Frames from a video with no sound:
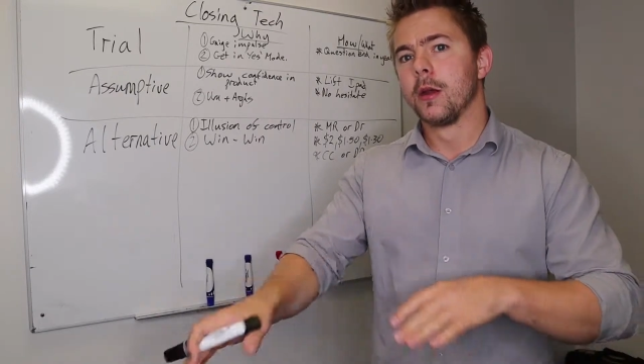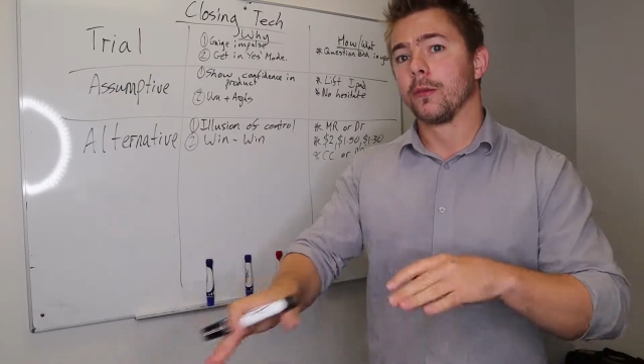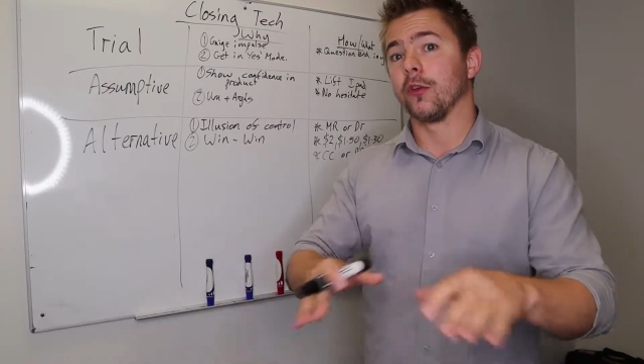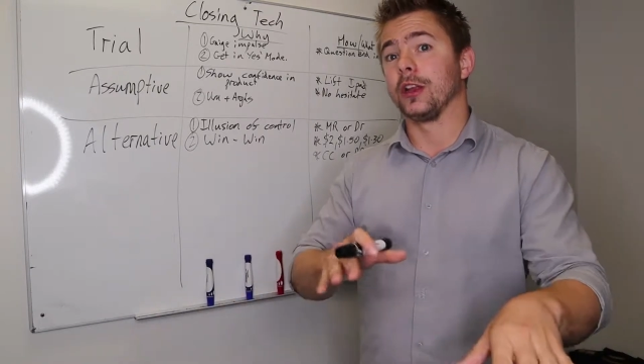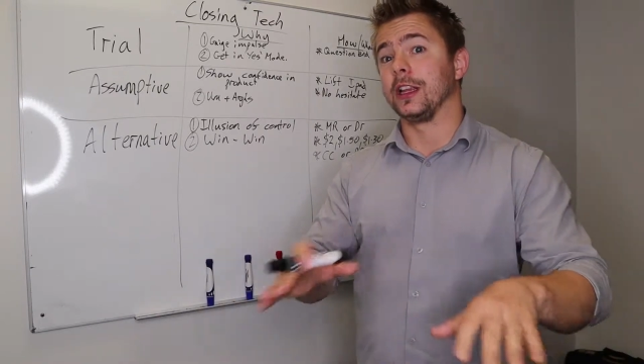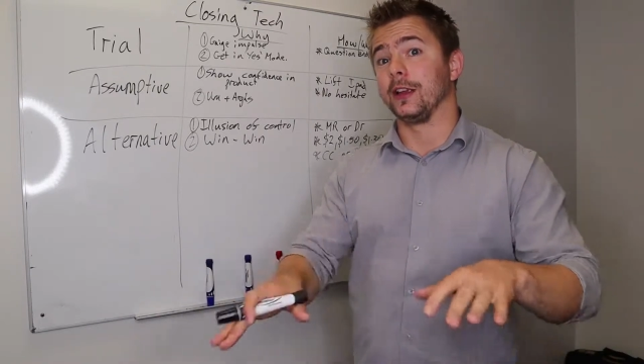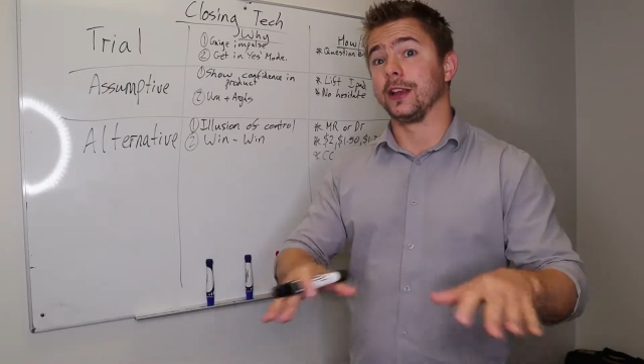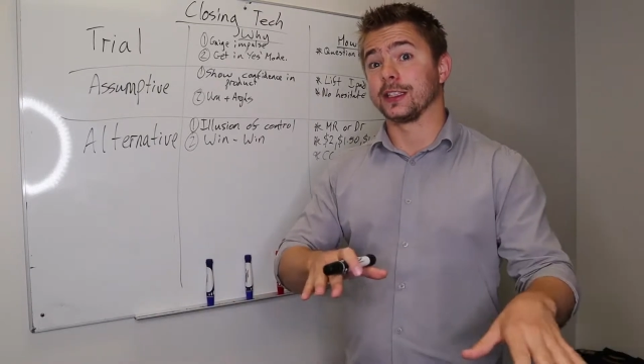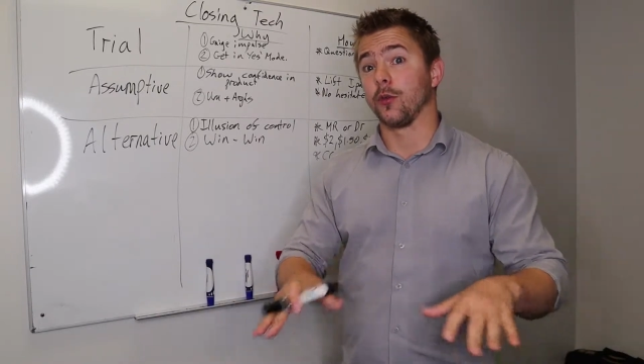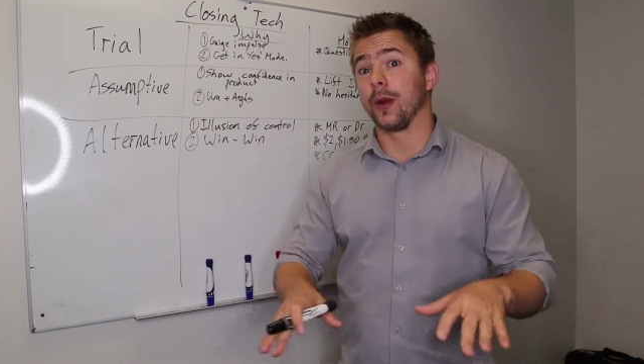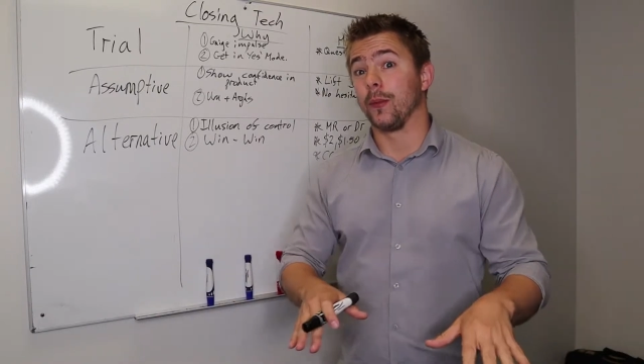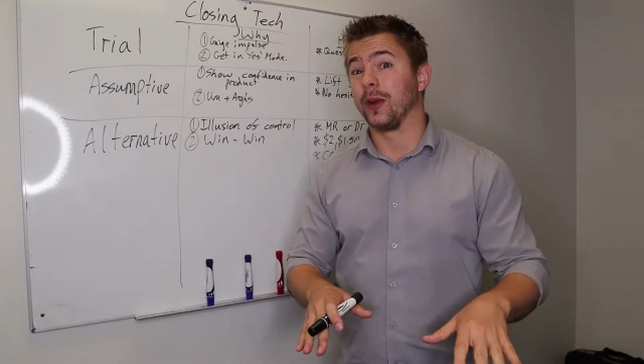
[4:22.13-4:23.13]
But really, it's
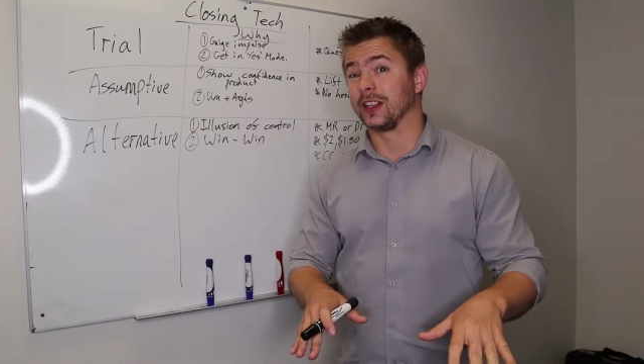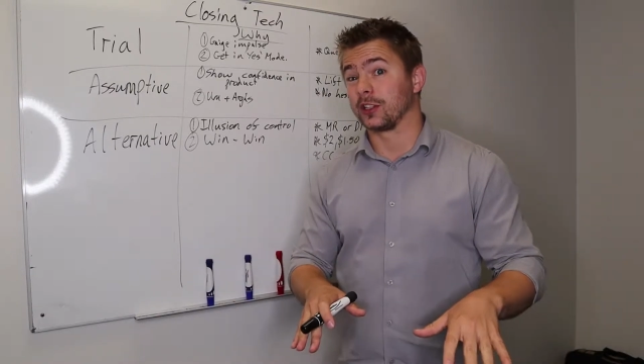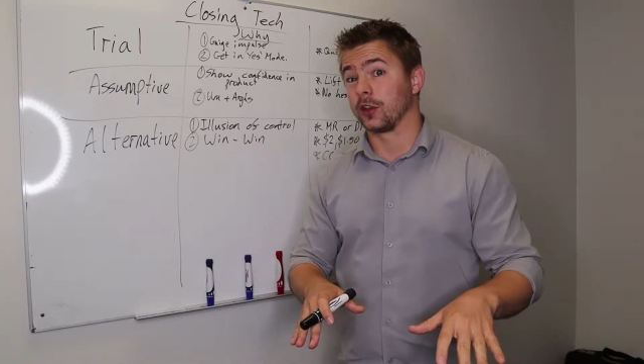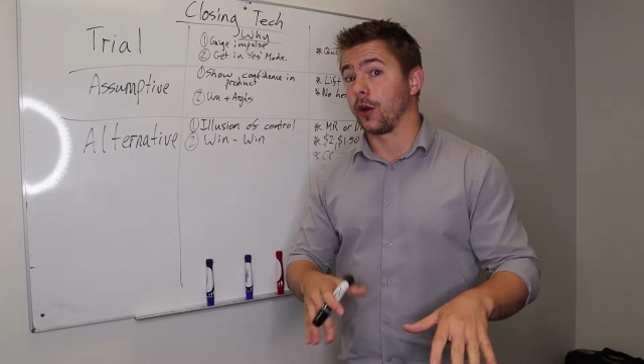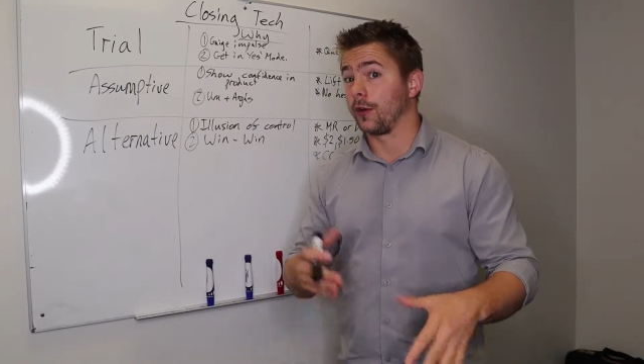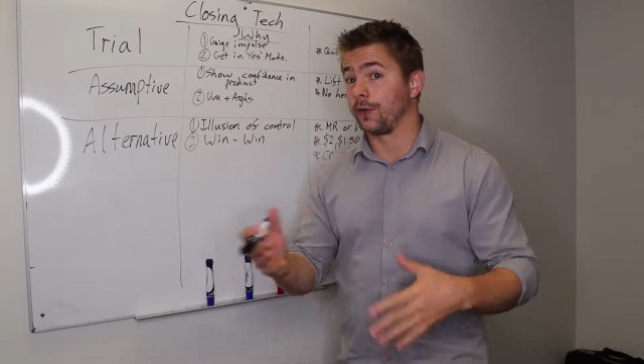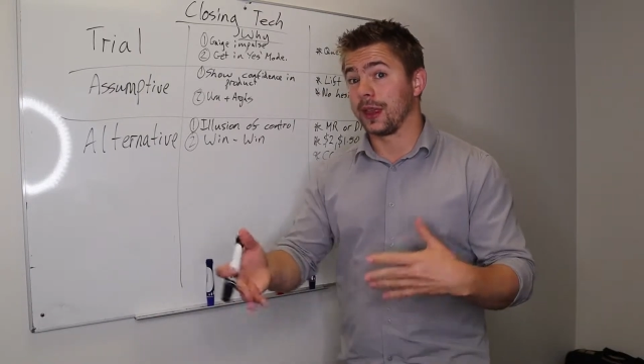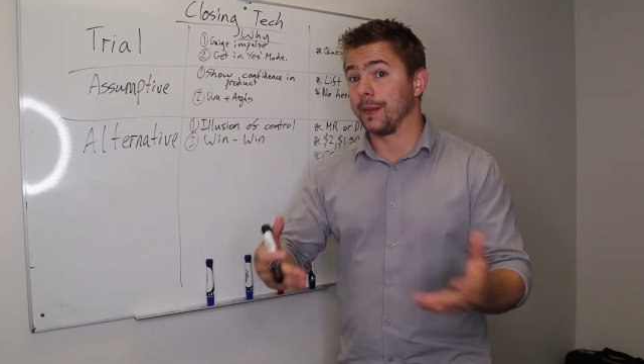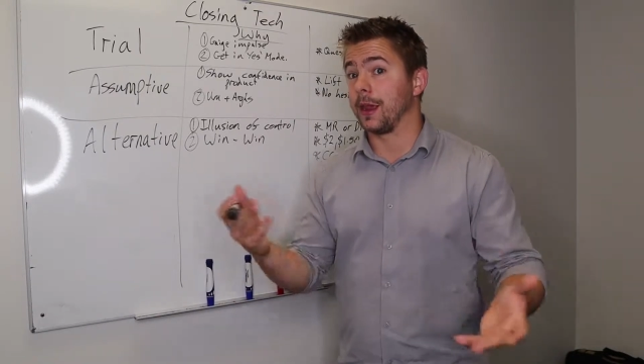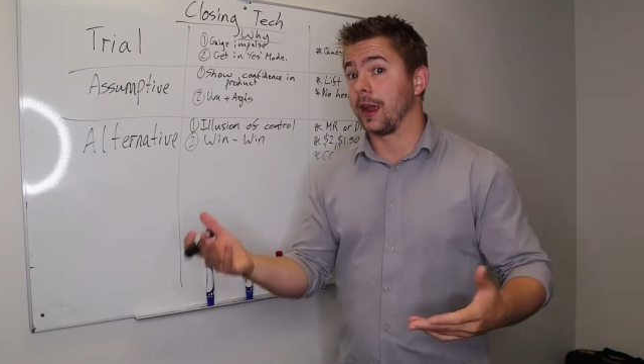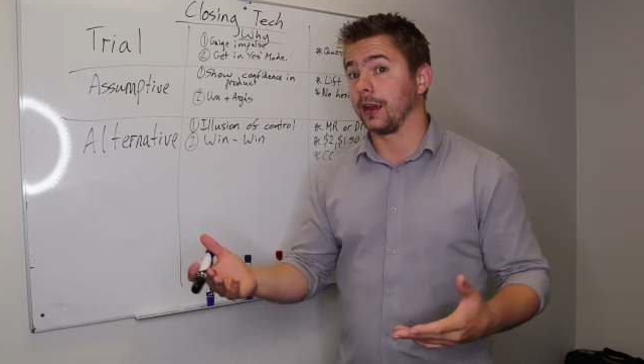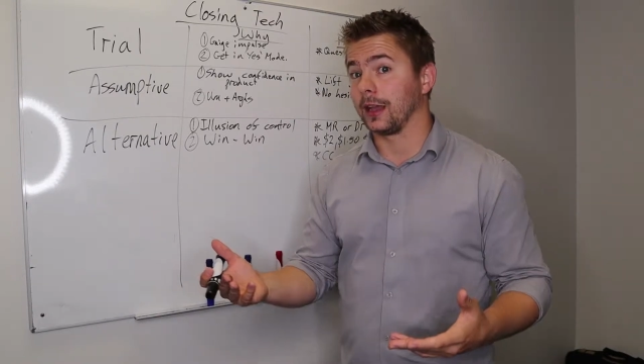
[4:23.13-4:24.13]
a win-win scenario for
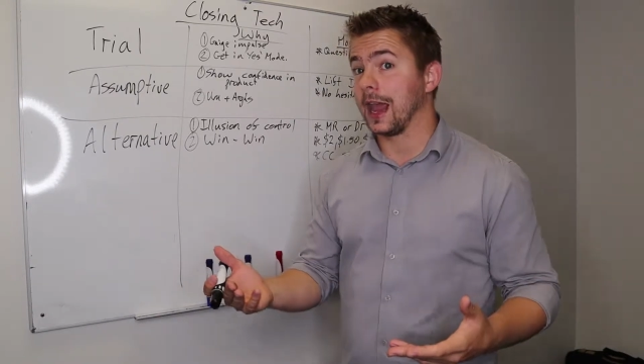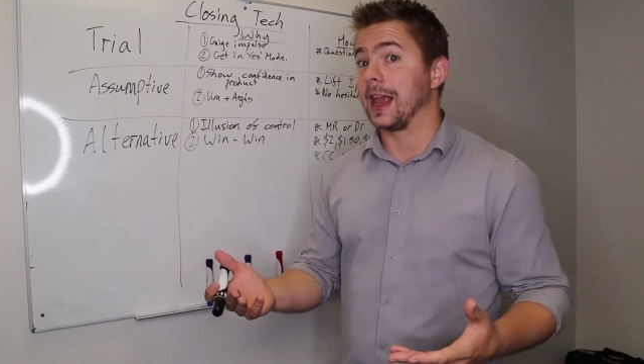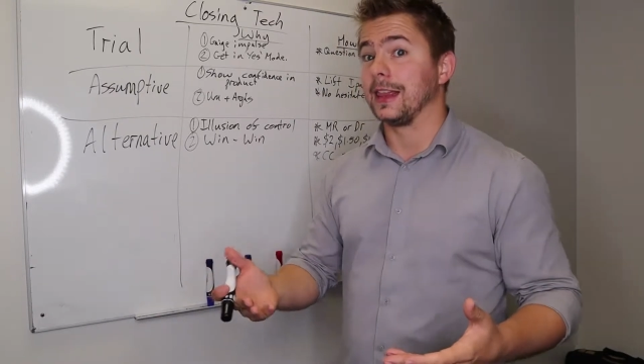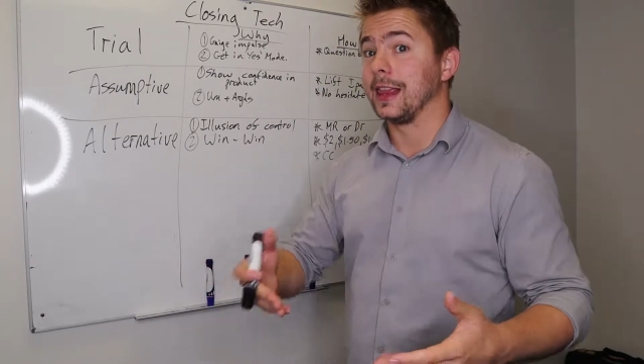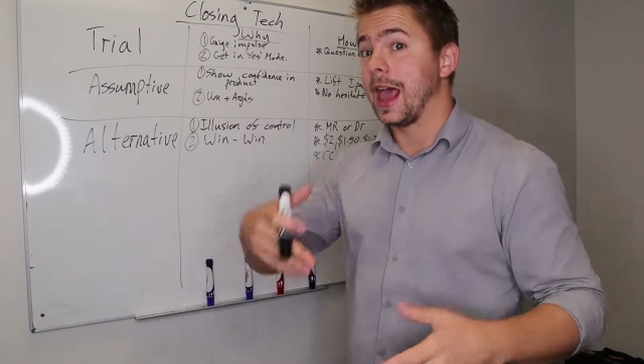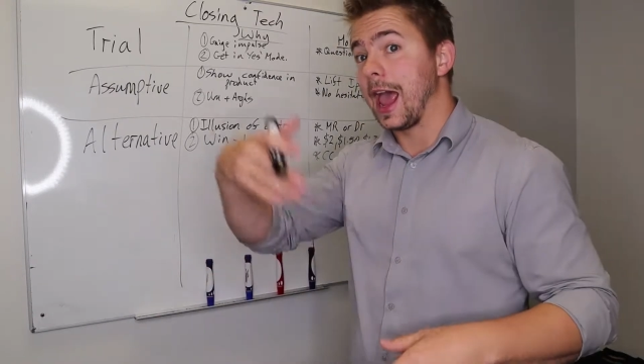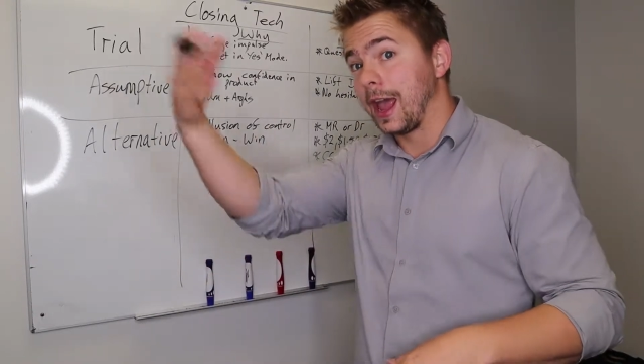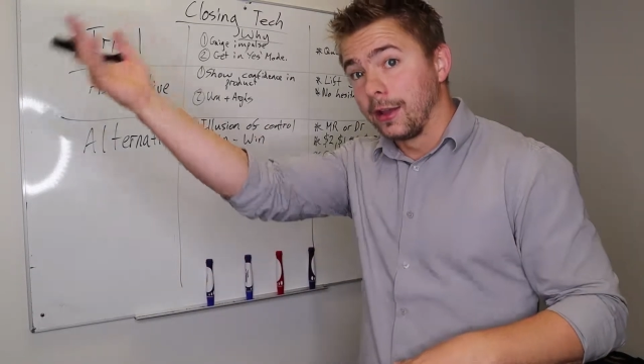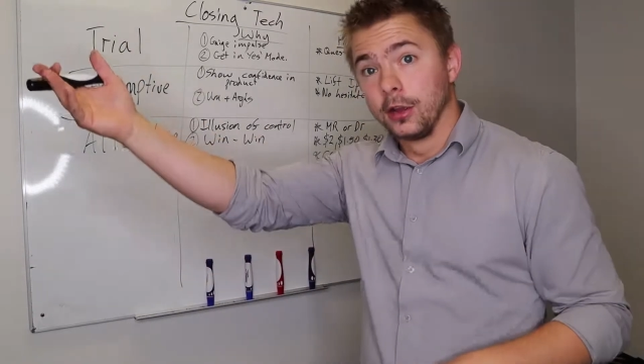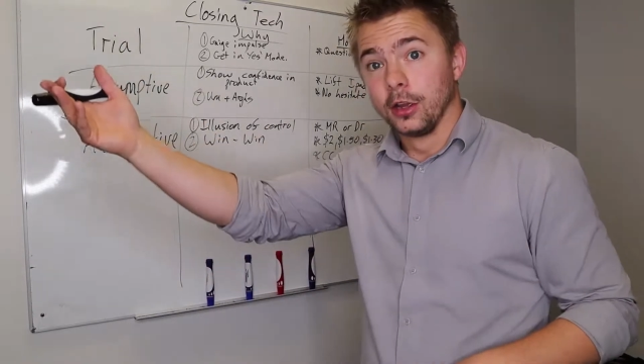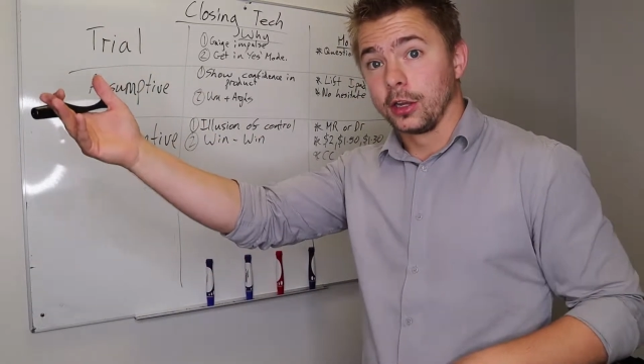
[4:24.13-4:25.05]
them. They're getting their